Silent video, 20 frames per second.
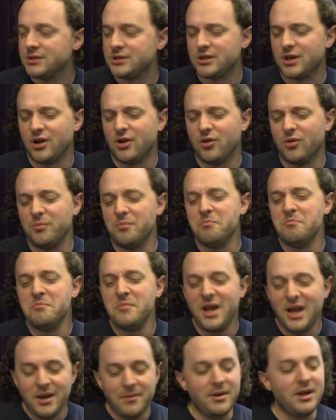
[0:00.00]
So
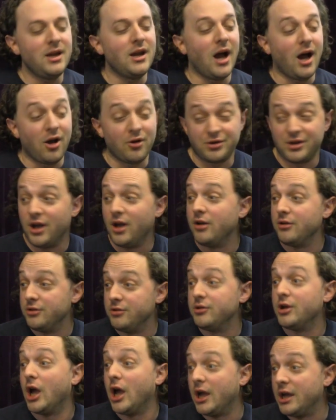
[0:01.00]
maybe I'll tell you
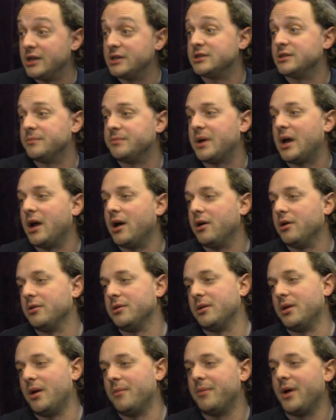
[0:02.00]
guys about
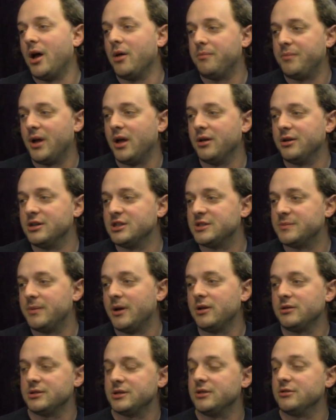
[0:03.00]
about Paladin
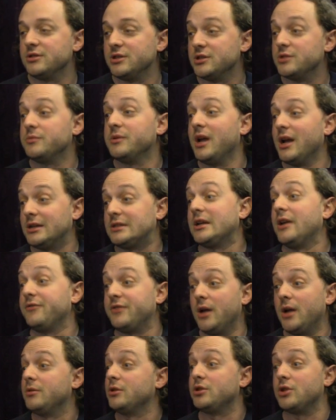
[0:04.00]
spells here, since we actually have
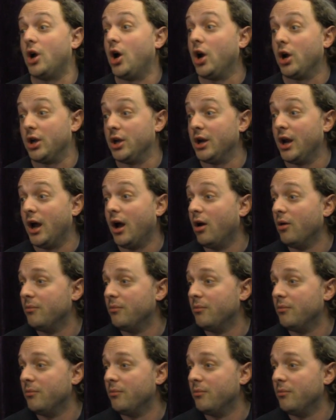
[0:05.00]
time to talk it out